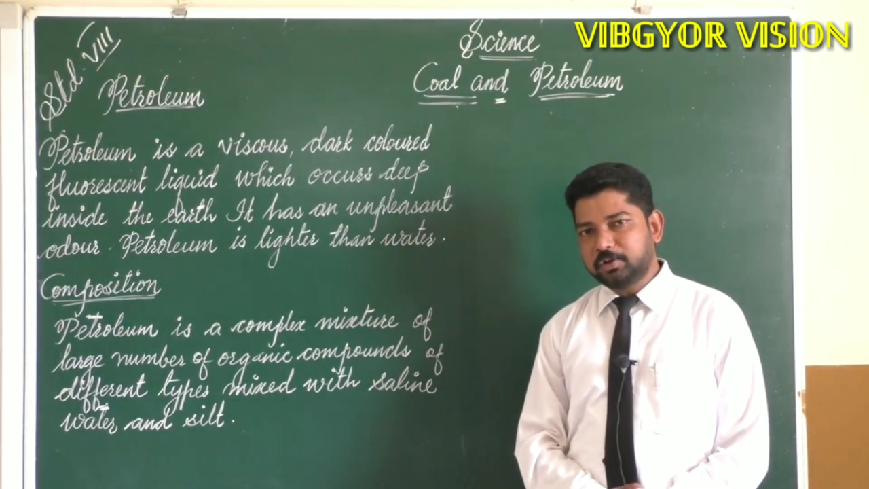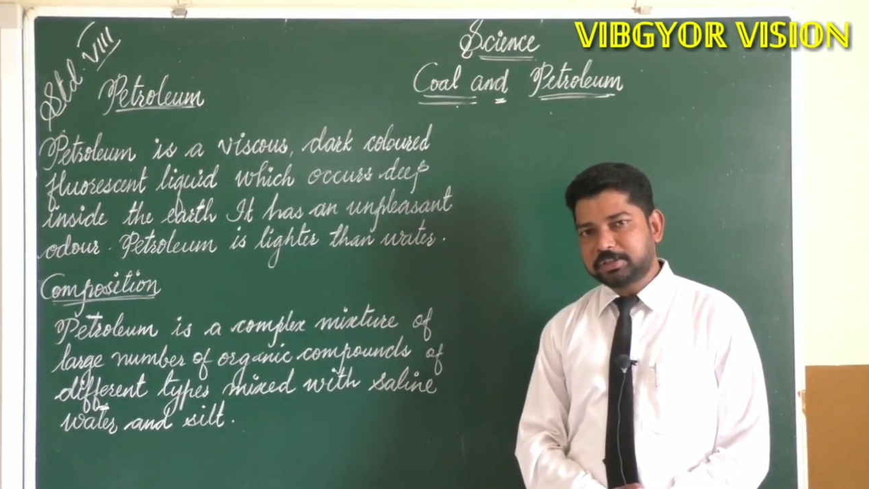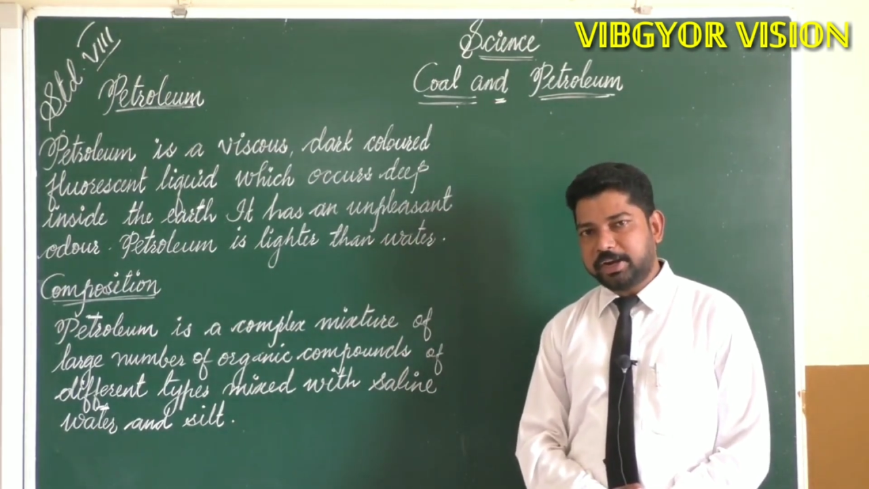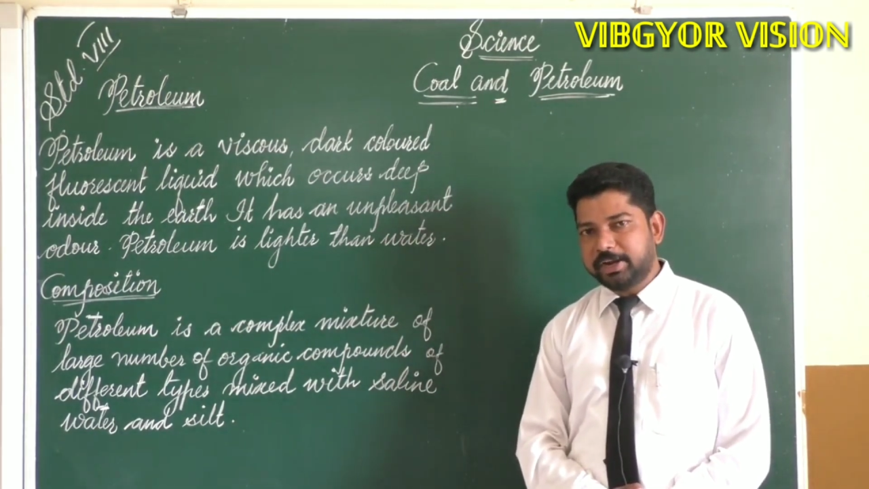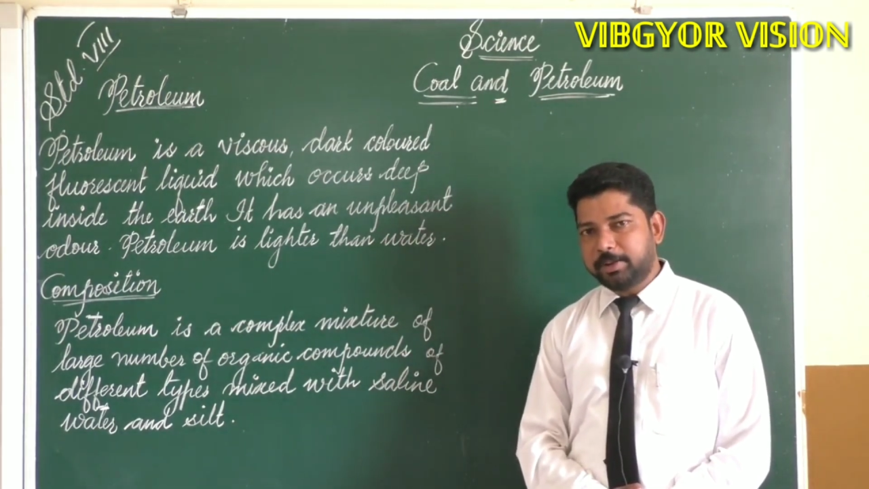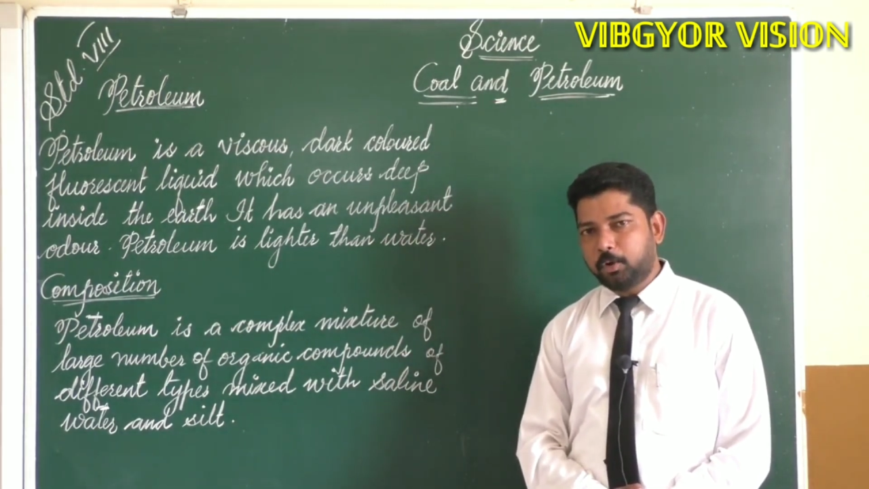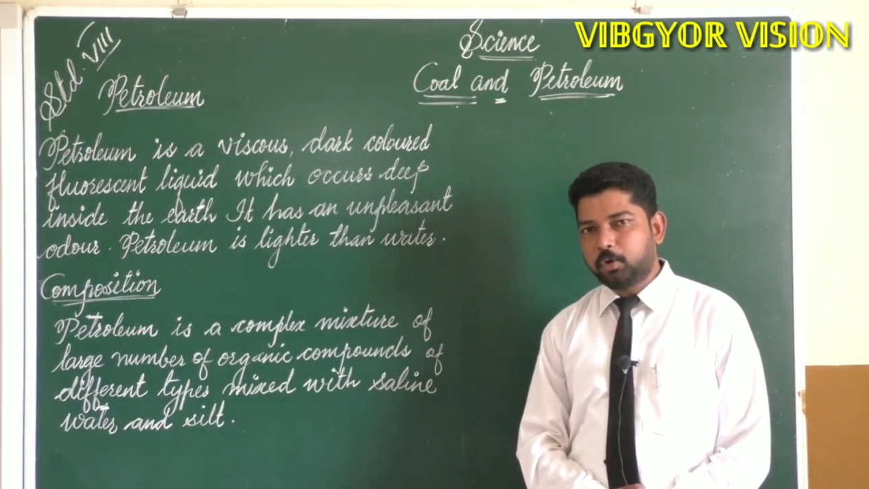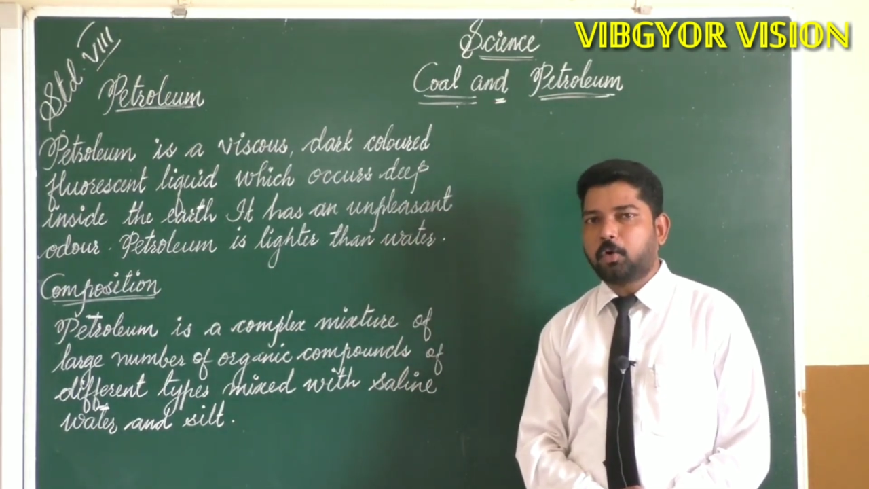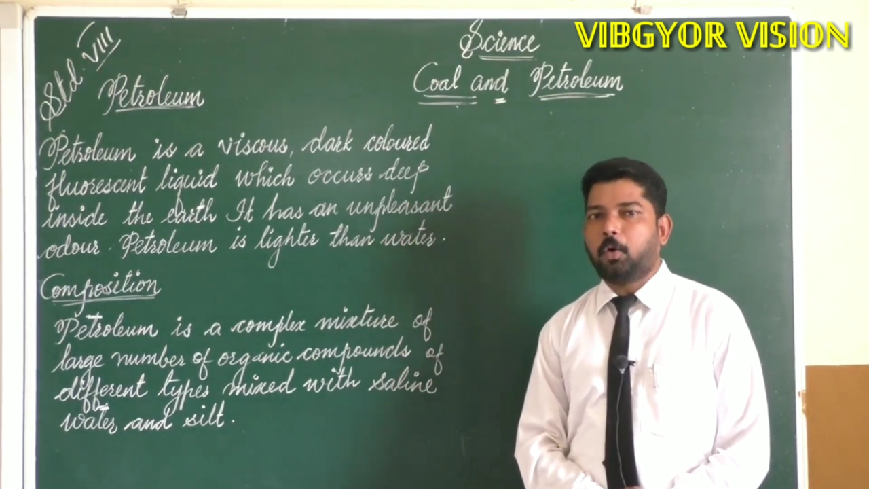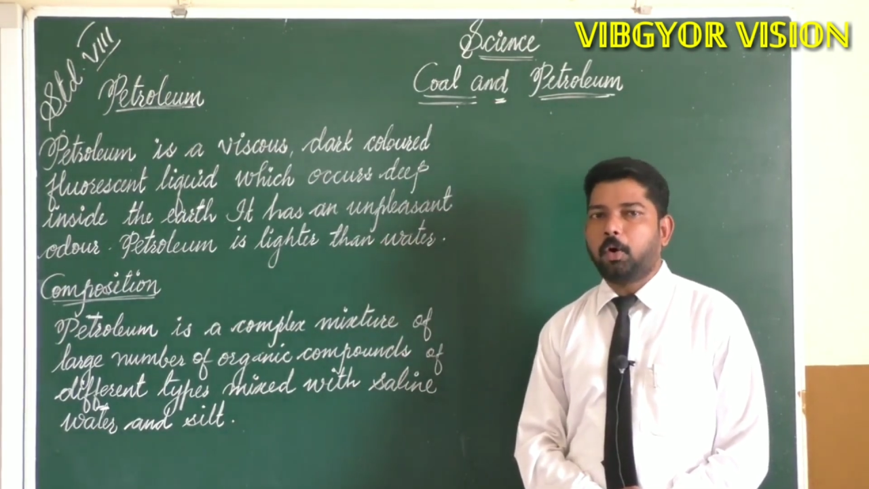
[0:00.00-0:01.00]
have studied
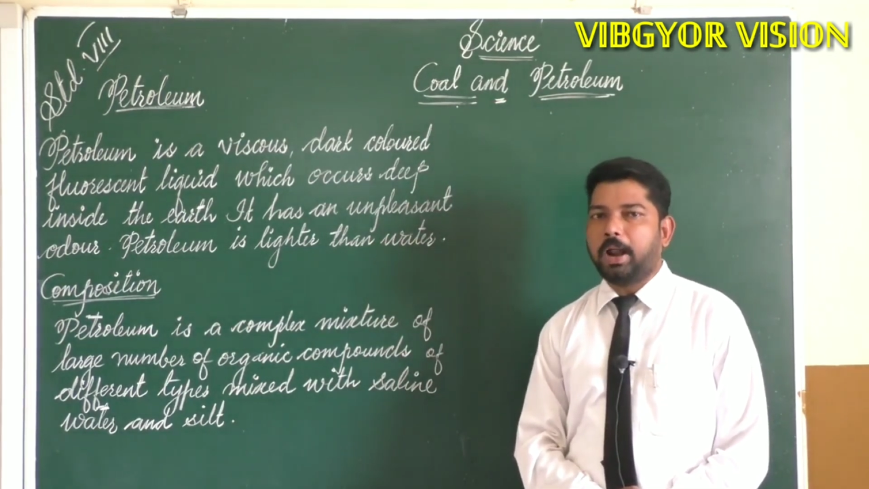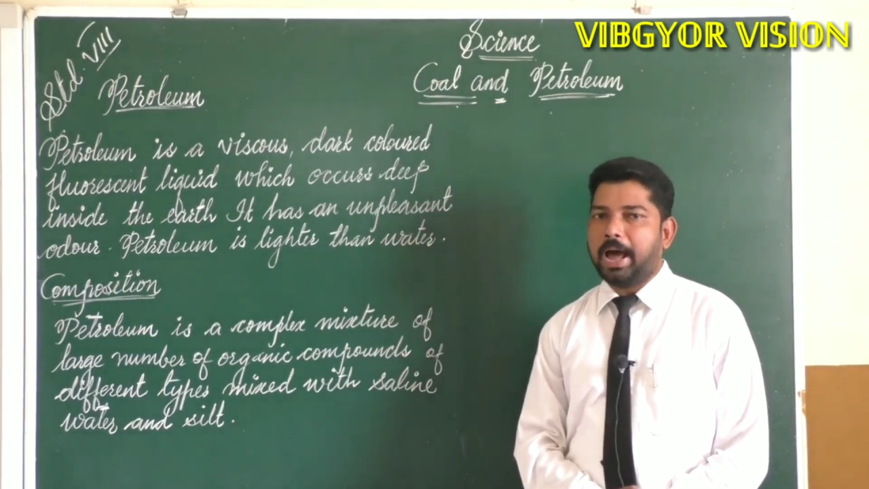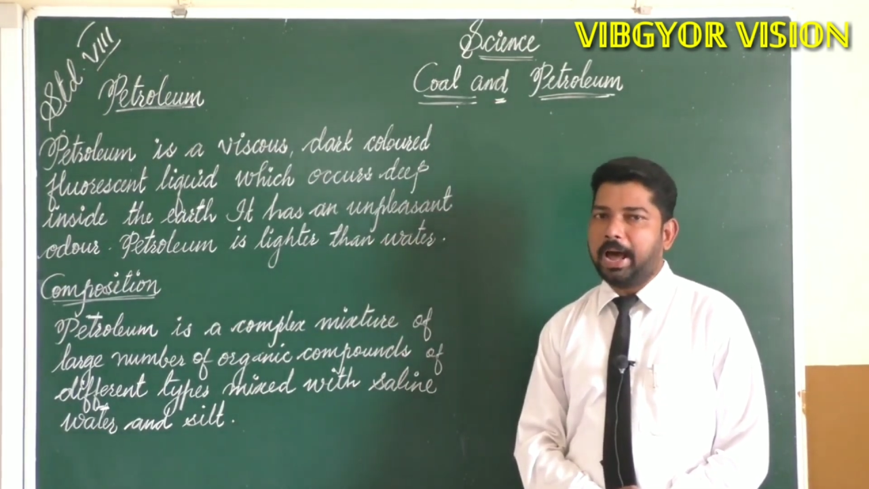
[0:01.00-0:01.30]
about coal